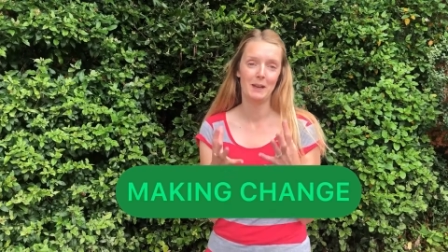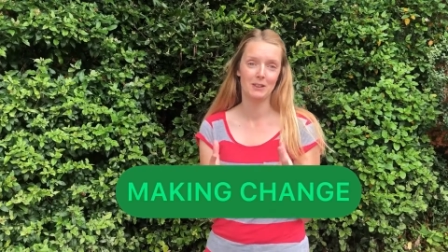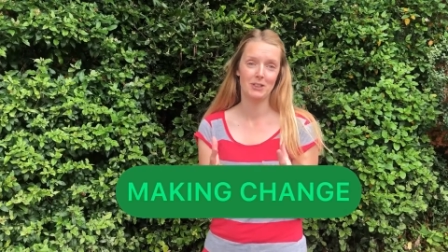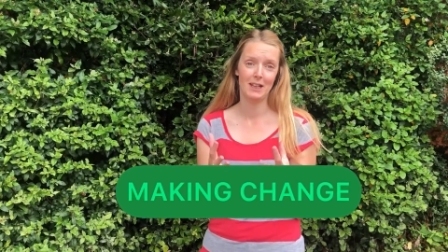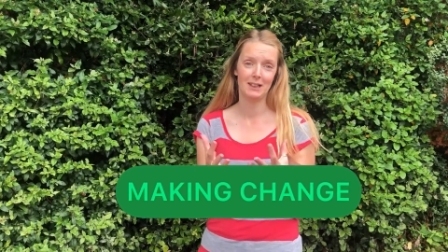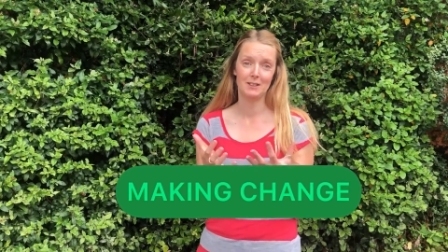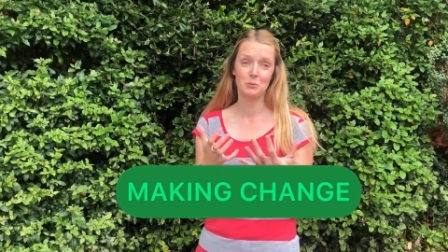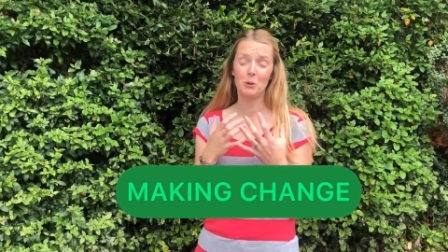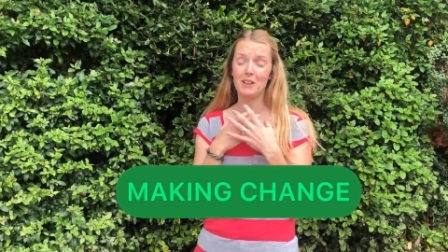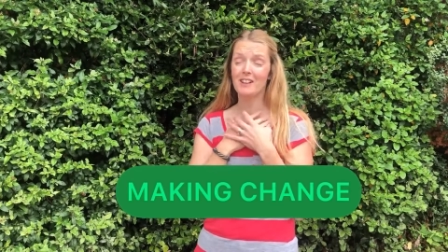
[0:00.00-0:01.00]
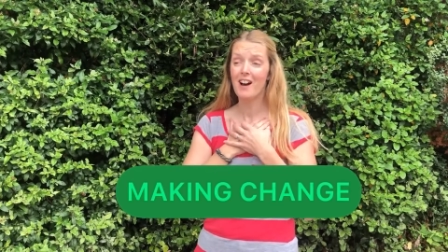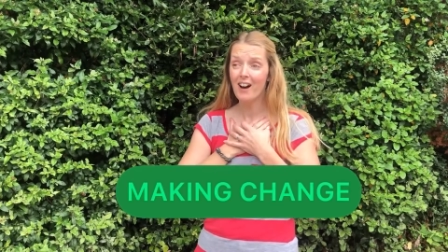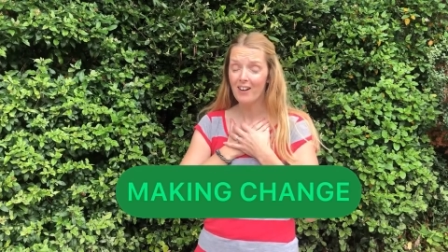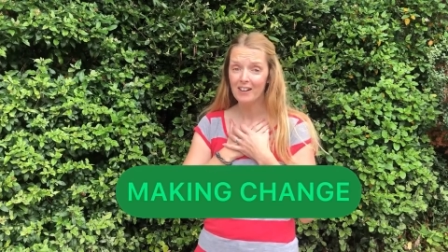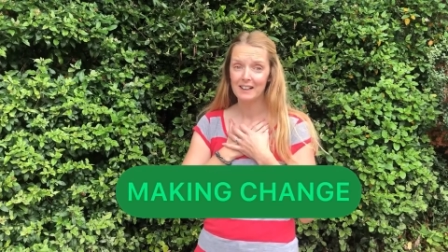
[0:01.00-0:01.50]
make change? What can
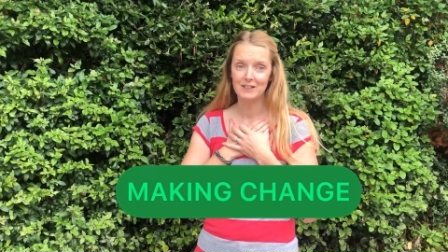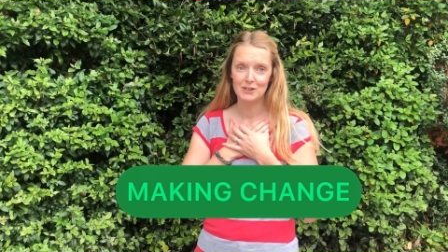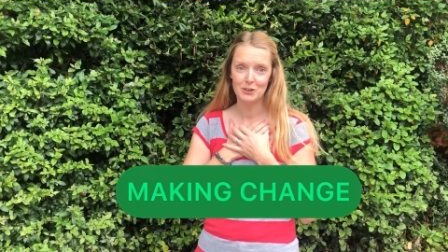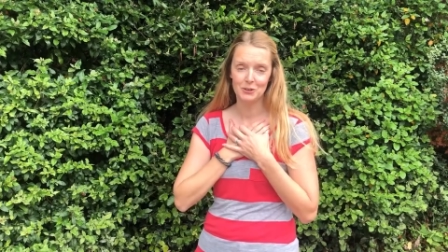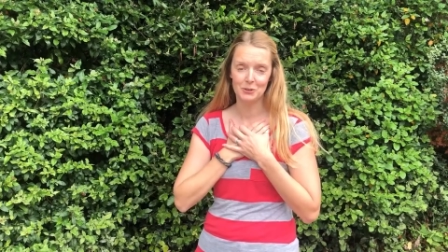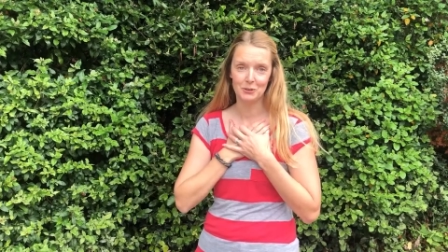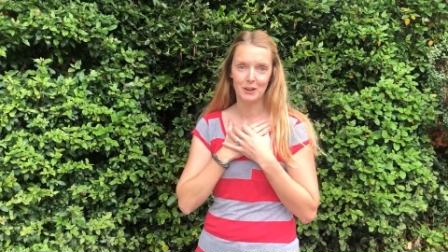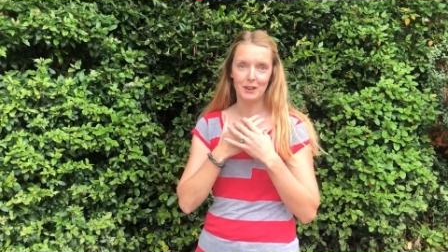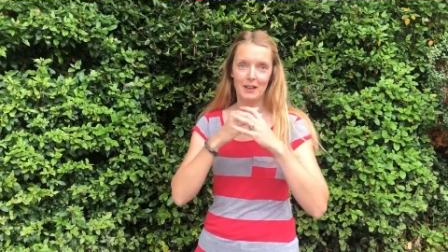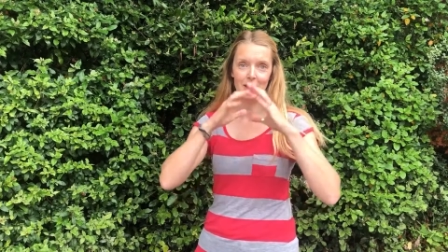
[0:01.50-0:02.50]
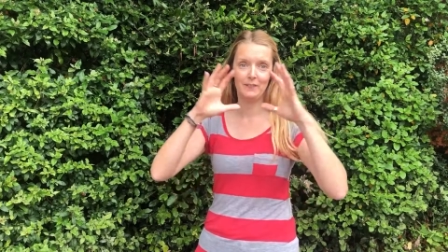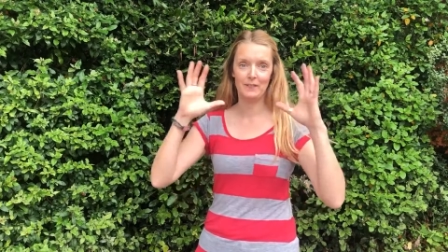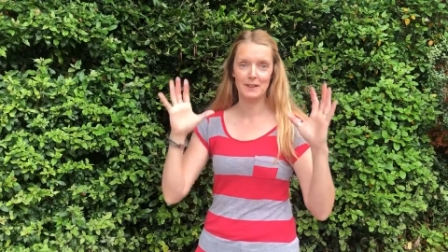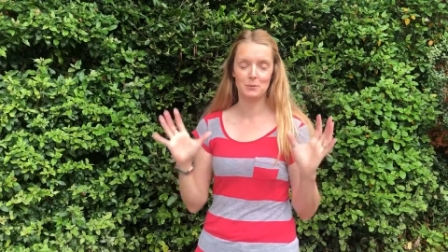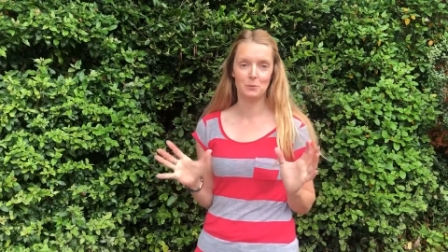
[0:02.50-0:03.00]
I do in
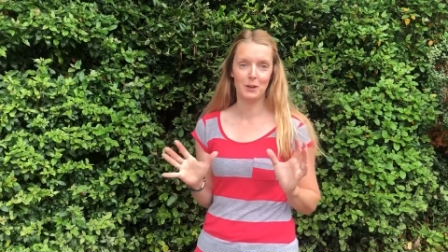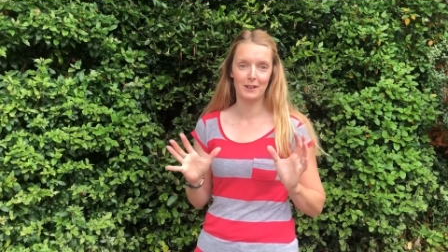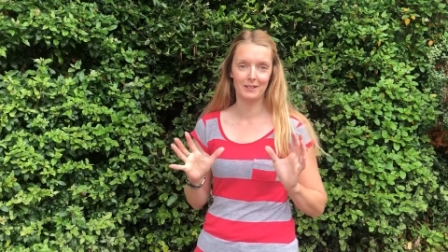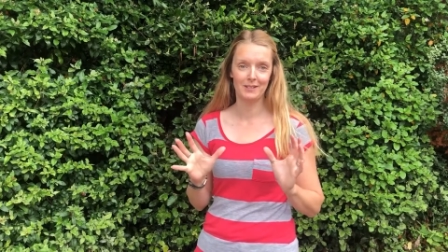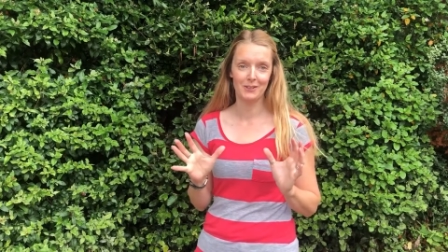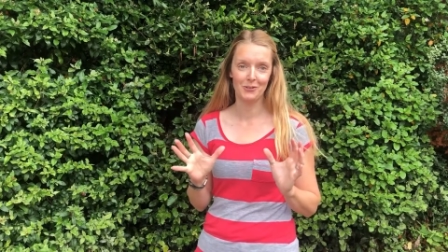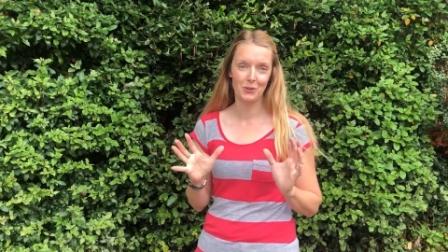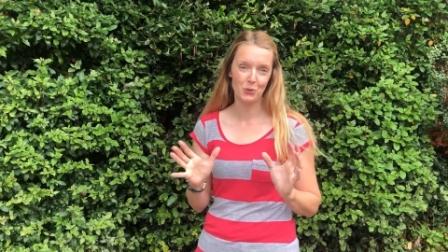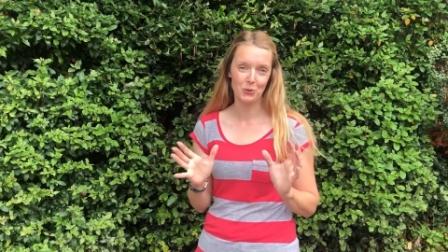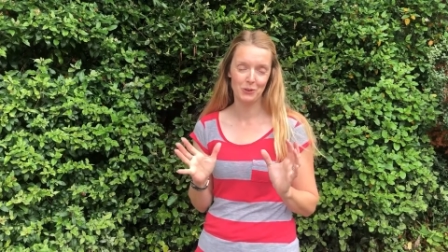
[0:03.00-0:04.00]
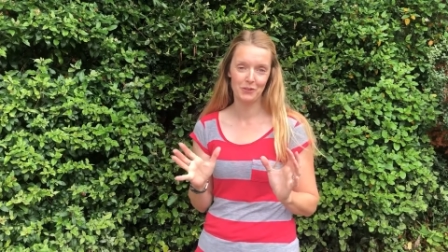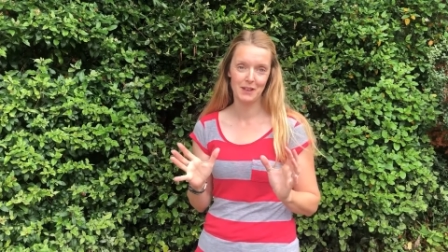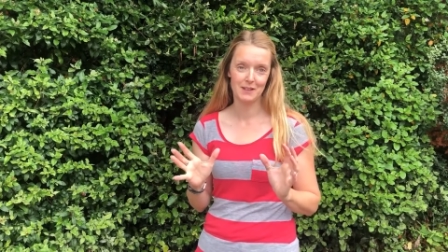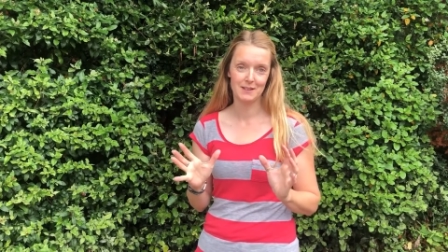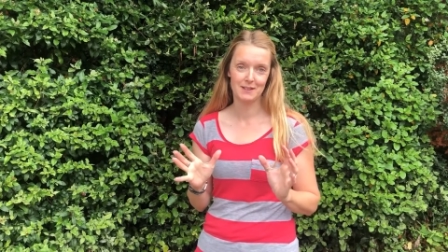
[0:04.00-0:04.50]
this world of all of
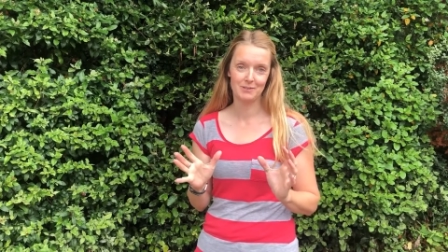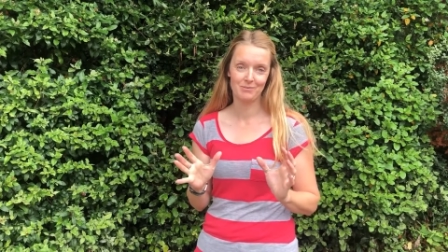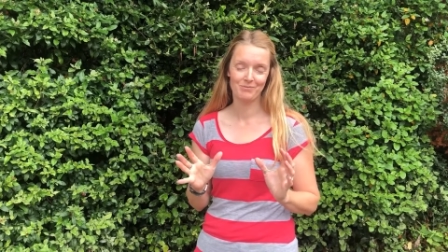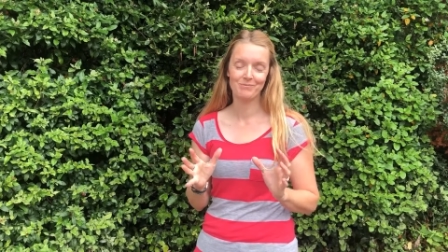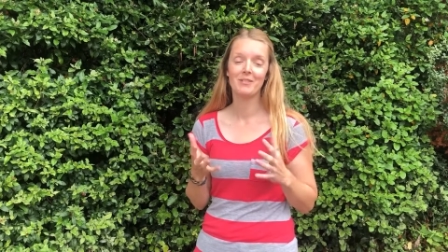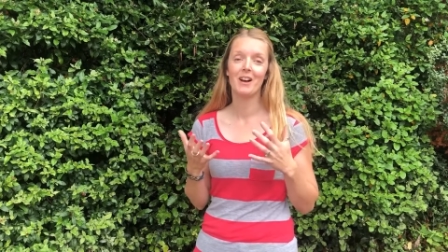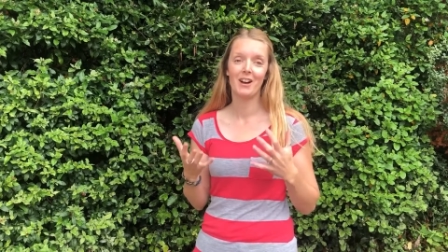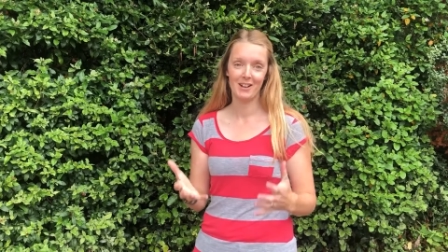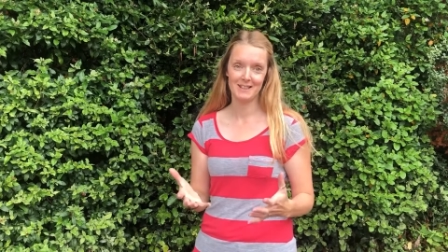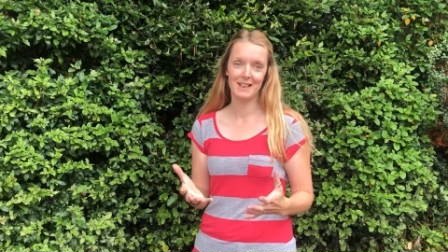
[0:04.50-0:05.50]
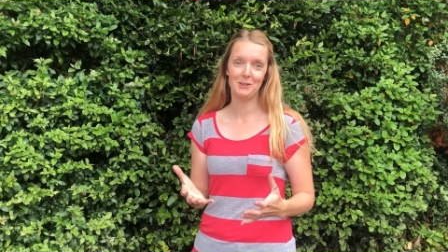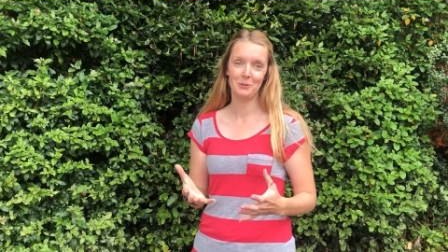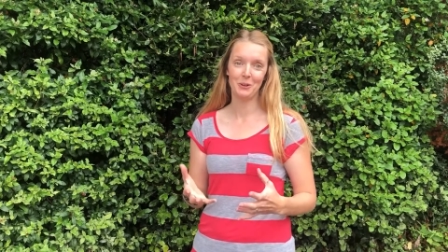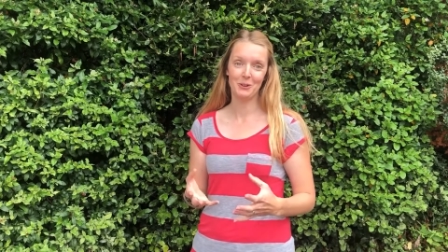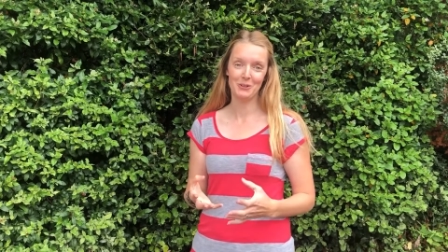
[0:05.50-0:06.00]
this? I'll tell you
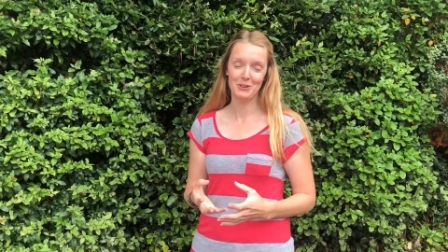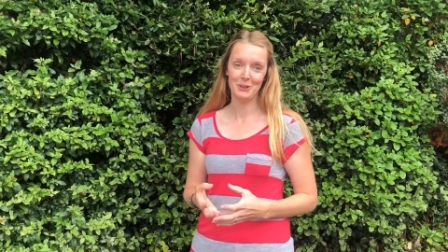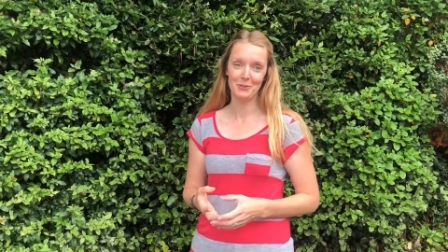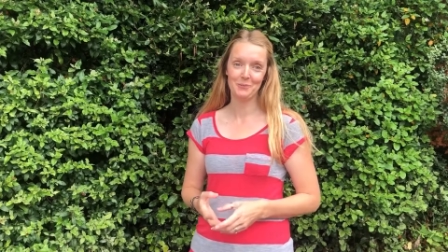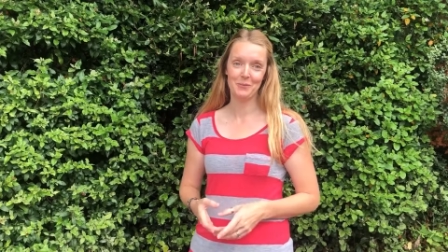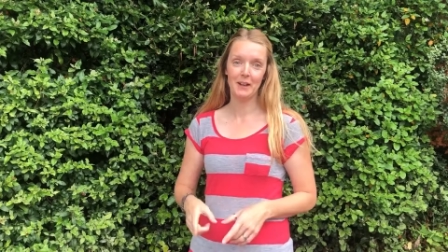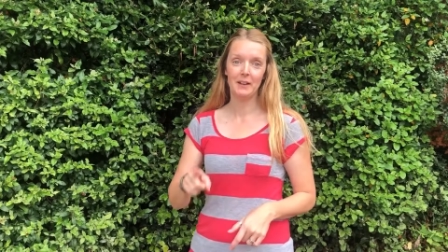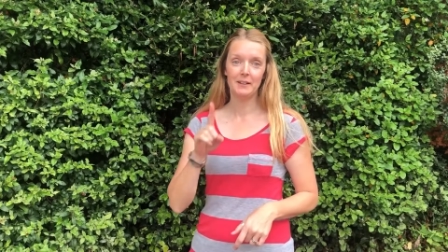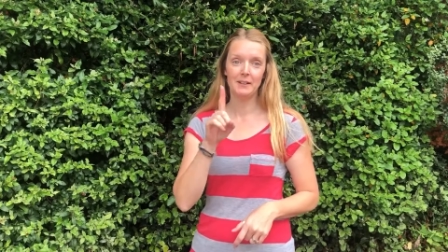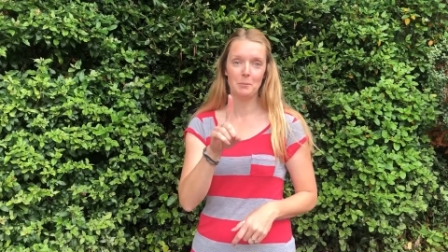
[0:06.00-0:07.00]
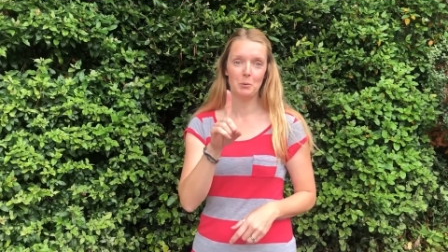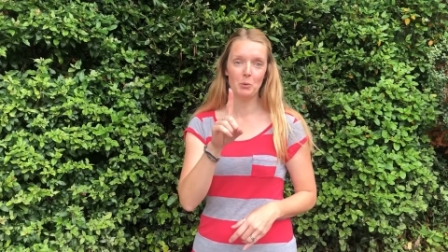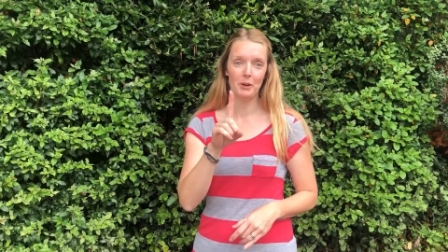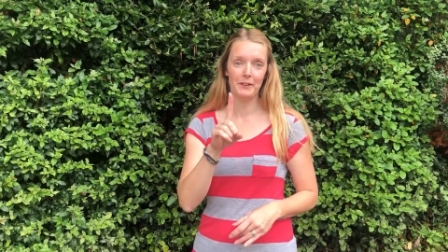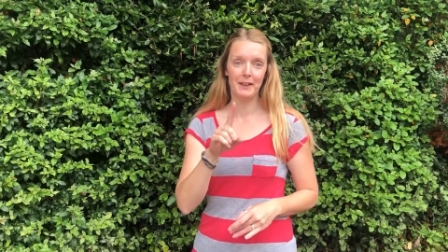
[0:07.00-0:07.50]
what you can do. Number
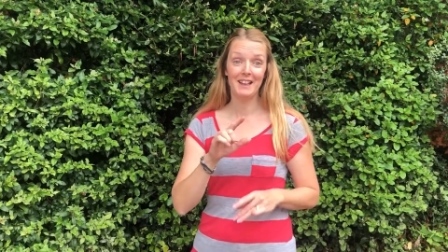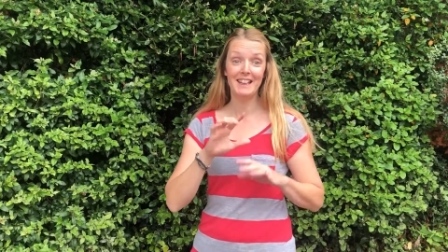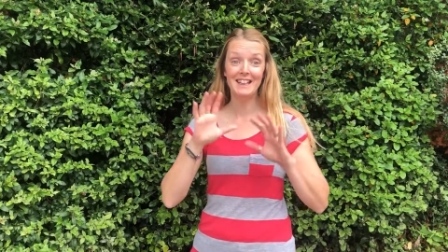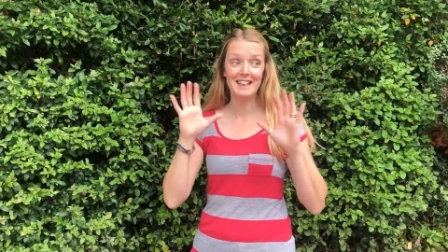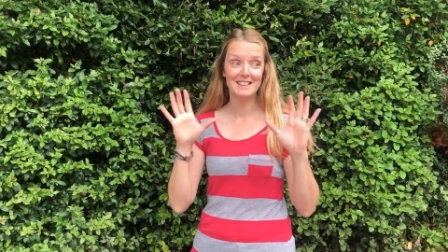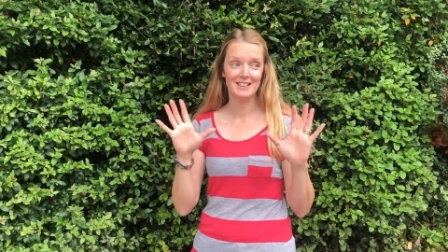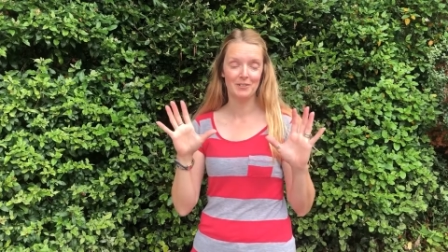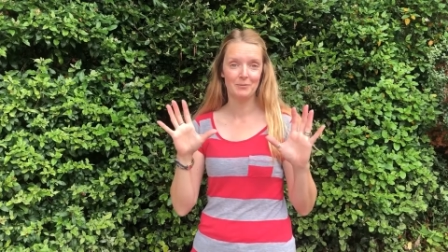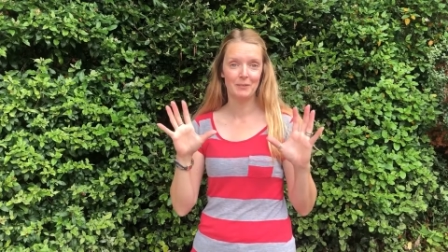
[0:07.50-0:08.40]
one, listen.